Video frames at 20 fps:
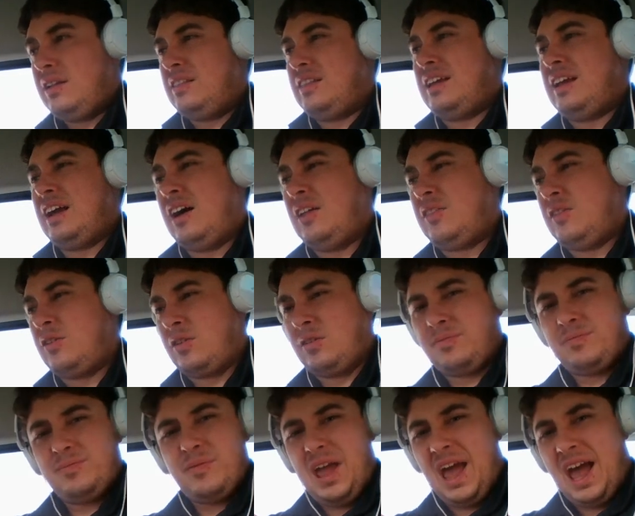the
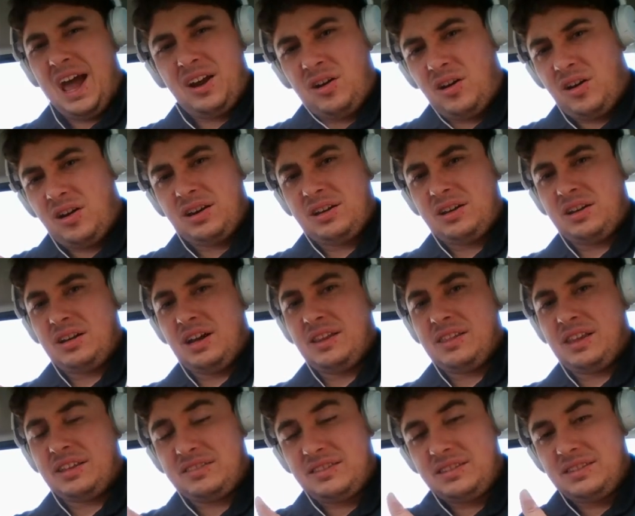other add-on uh,
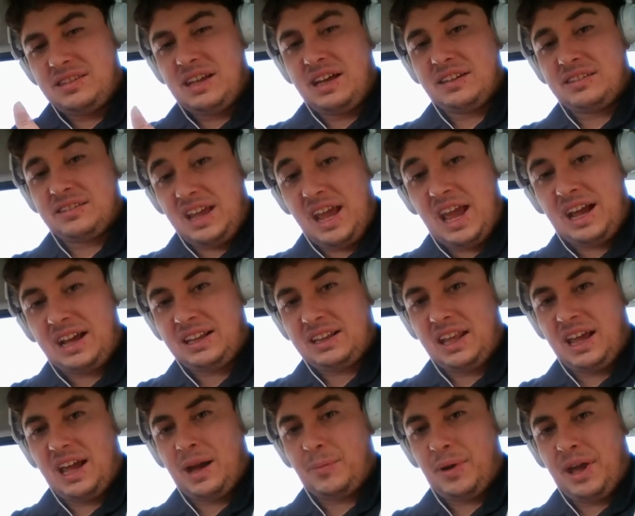the, the tech
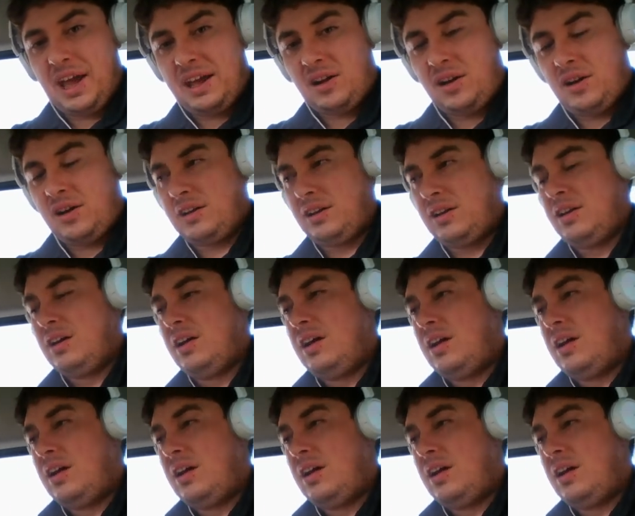lab add-on